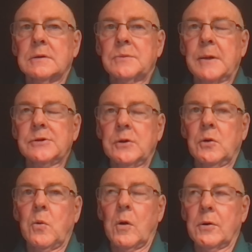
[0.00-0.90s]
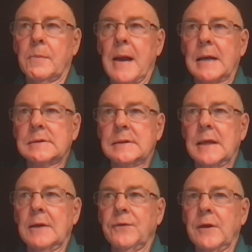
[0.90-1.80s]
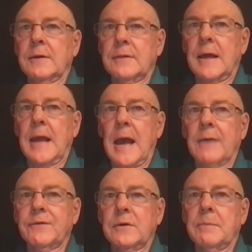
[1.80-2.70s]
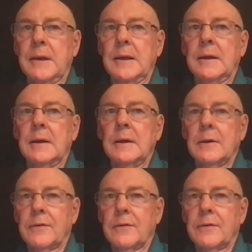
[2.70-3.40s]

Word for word: especially quarterbacks, they think they have to be